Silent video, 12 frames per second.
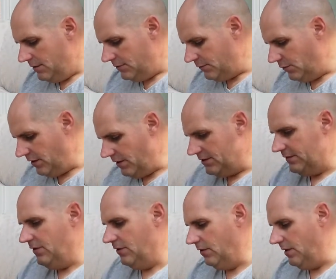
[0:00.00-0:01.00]
So what else
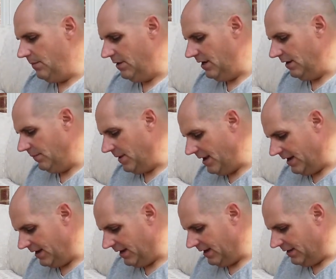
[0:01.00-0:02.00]
have I got in my little
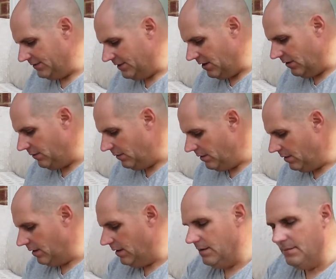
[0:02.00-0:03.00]
bag here? So
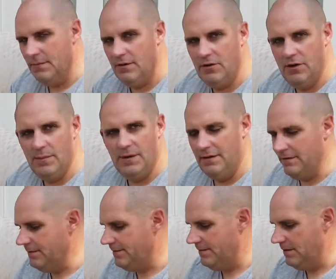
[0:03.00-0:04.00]
I've
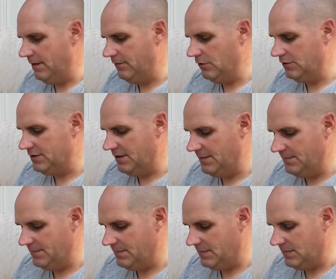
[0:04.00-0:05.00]
got
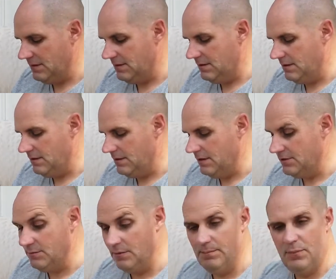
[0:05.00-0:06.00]

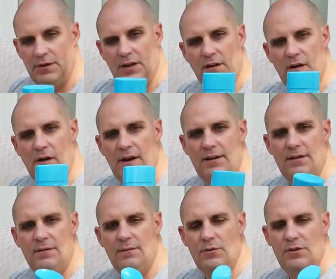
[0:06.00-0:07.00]
some body glide,
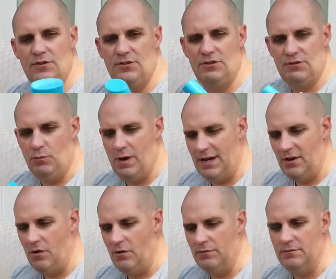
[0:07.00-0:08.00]
which I just whack
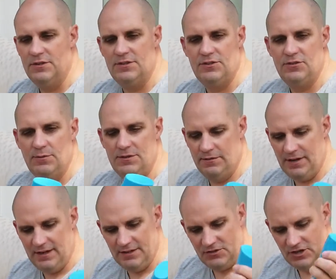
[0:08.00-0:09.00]
on just to stop myself
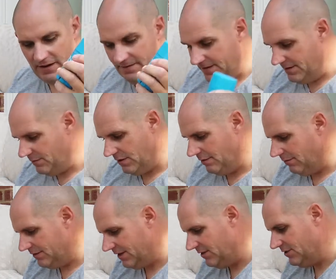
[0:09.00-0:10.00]
getting chafing, but I
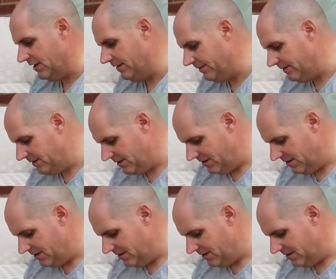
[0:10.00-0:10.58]
always get chafed.